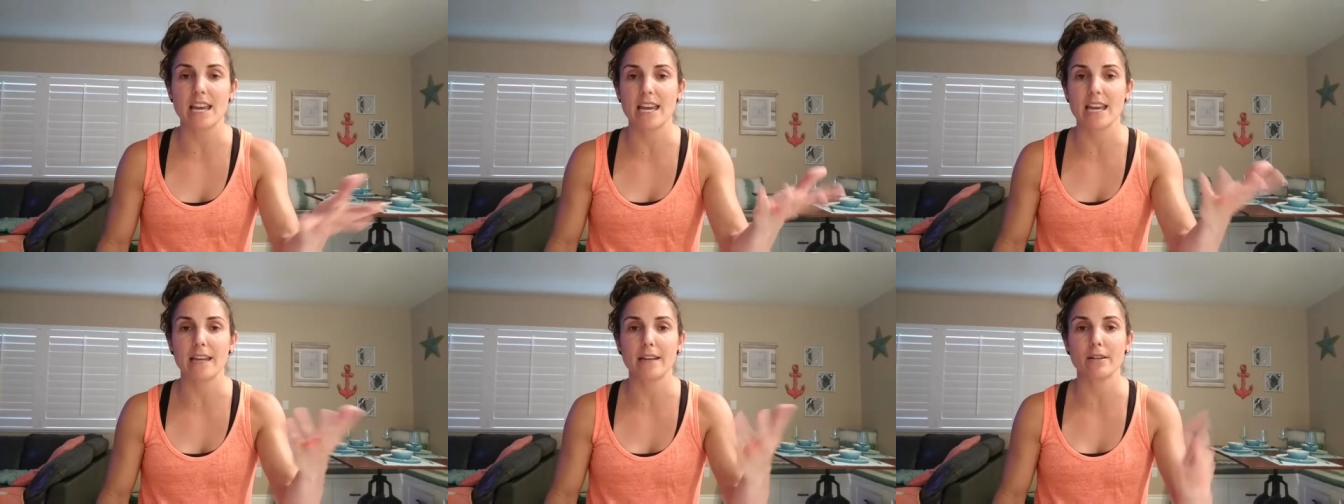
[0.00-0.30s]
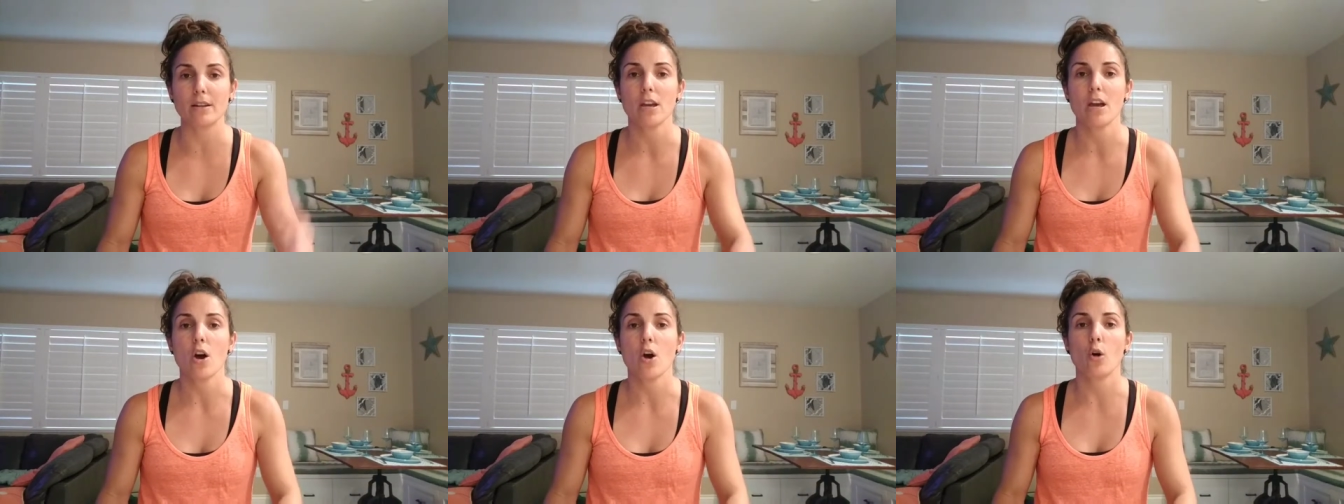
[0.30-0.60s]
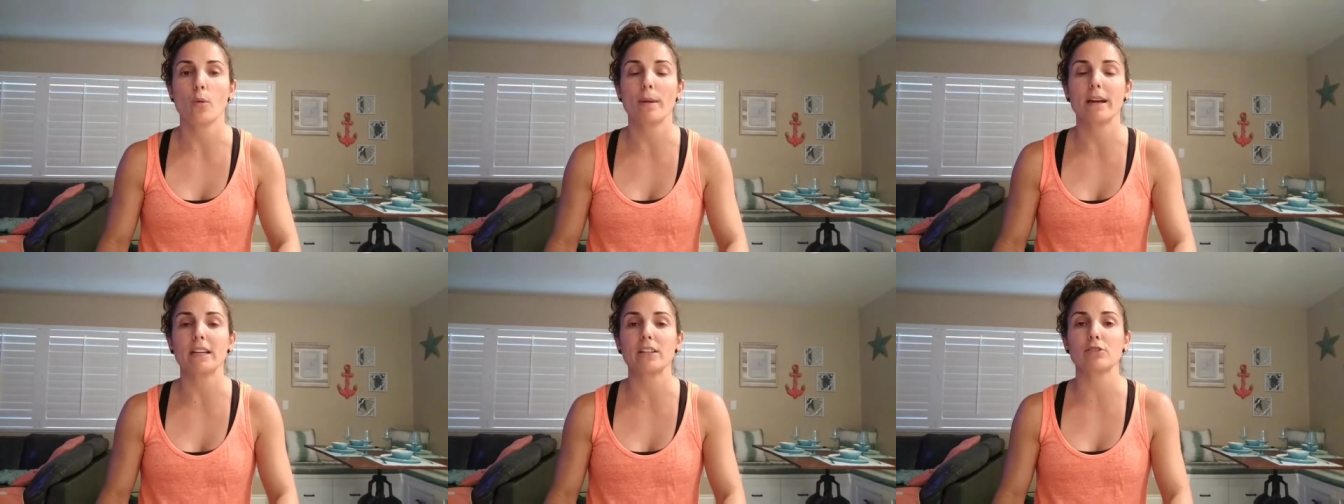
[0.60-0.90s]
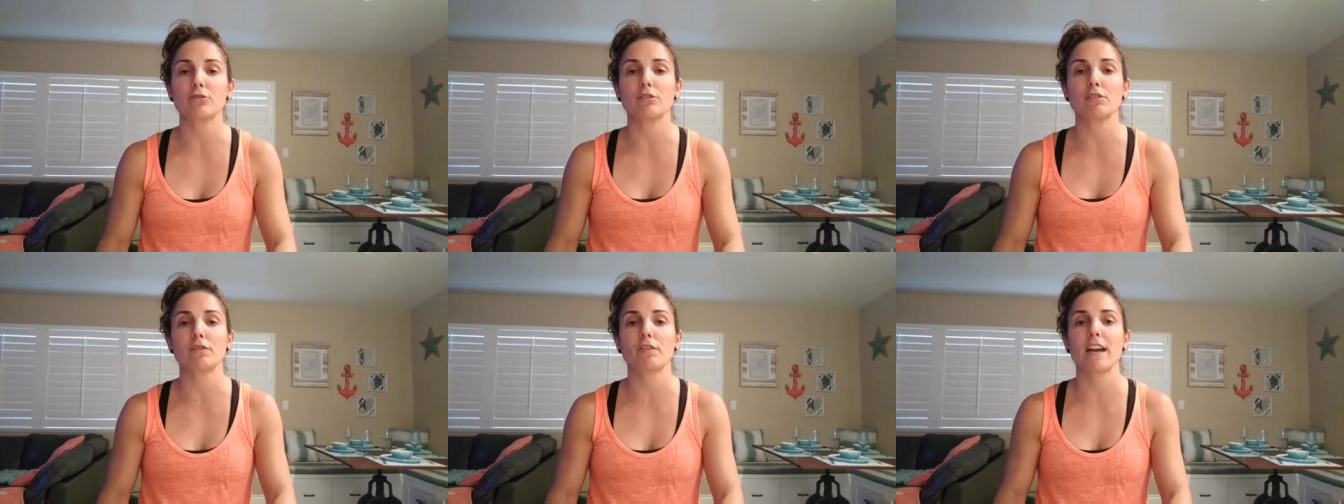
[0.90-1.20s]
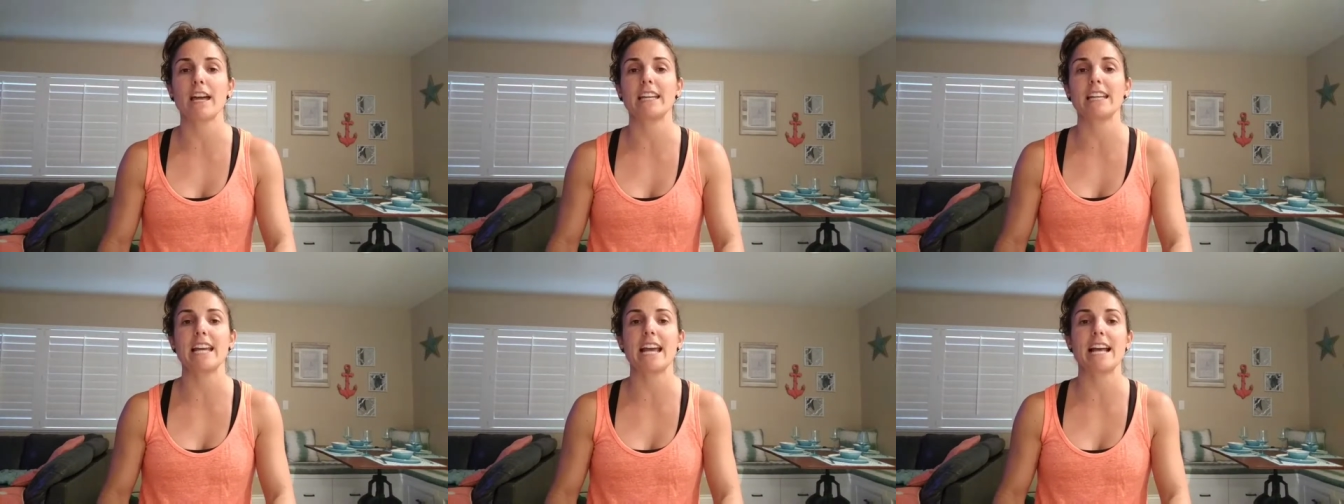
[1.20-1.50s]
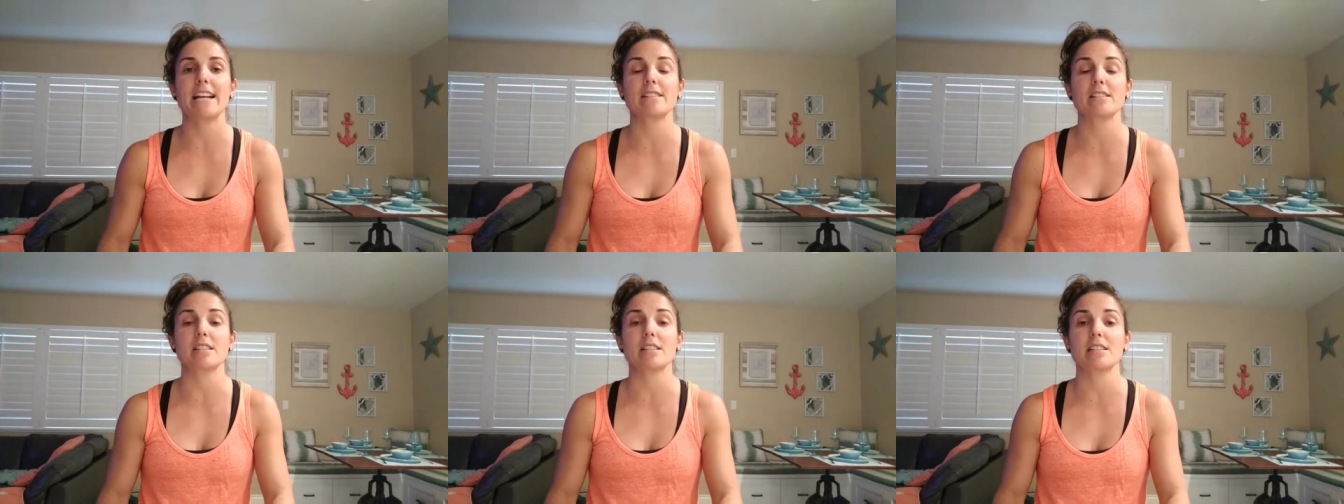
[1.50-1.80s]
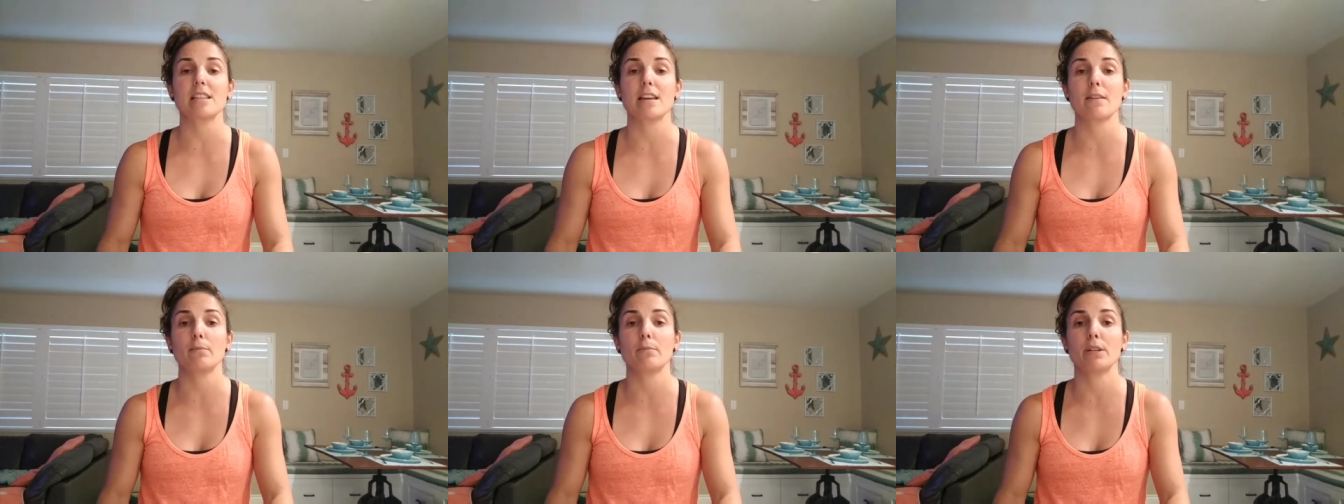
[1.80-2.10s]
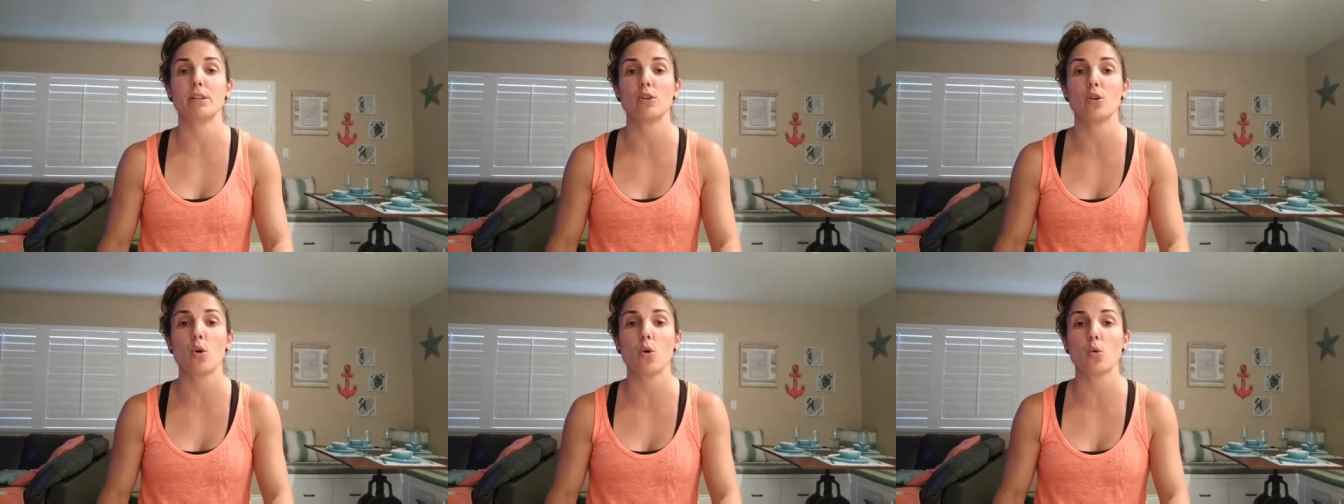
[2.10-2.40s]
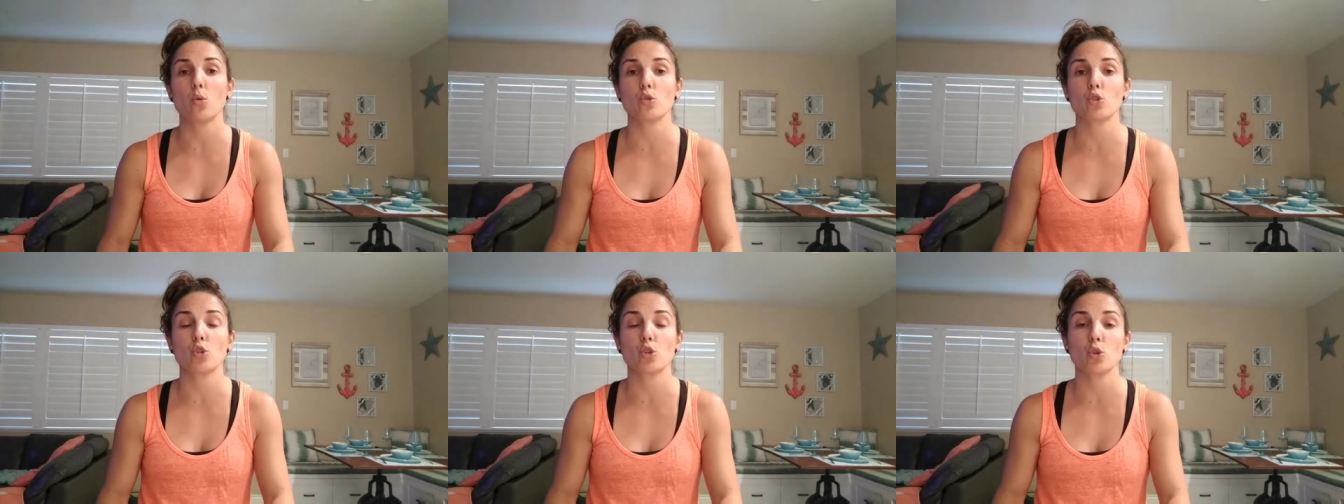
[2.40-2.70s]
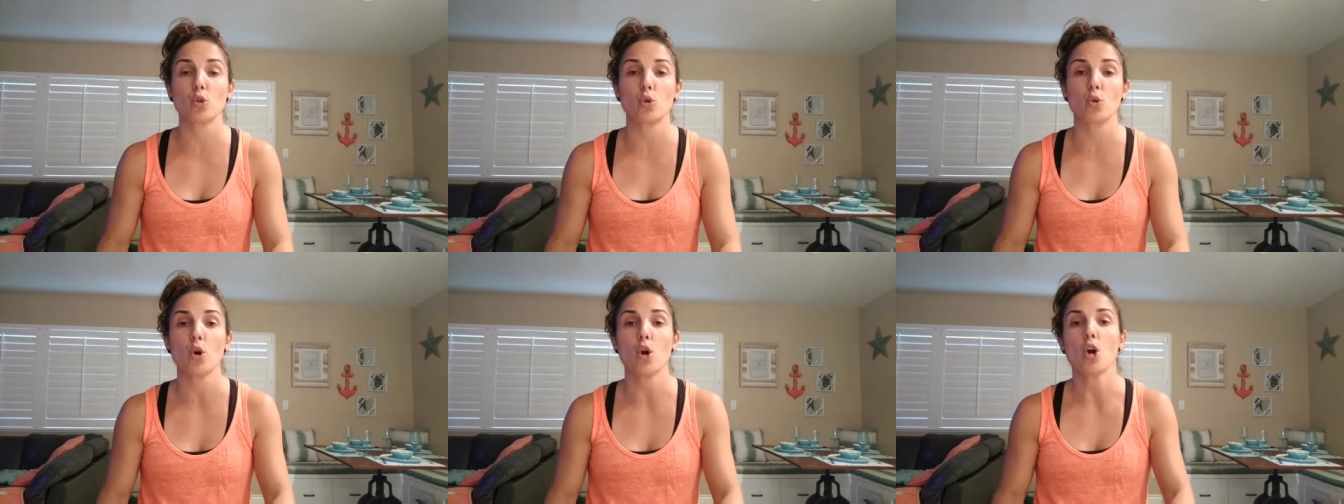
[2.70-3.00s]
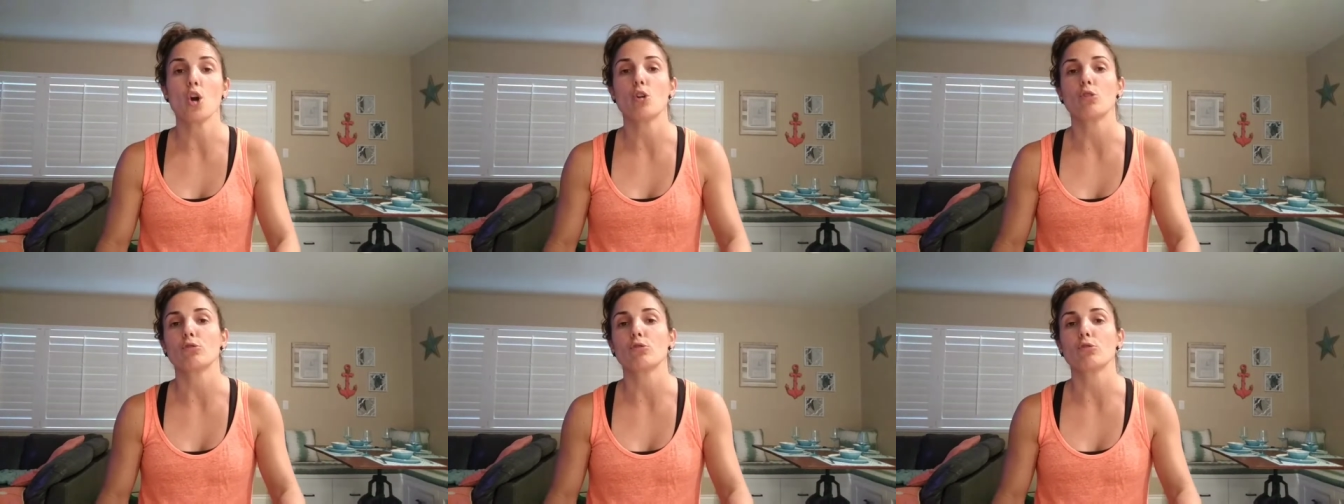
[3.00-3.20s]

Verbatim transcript: and omega three fatty acids have been known to